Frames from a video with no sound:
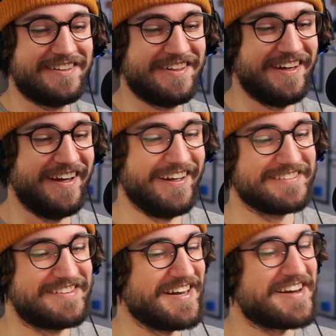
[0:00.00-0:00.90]

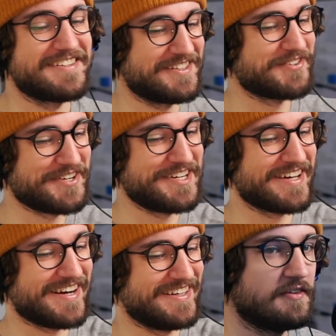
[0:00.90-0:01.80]
that is so
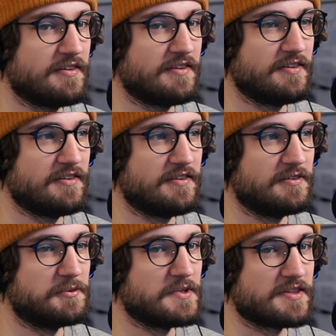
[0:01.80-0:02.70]
shitty.
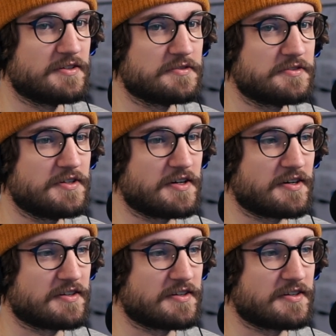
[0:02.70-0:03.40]
What the fuck?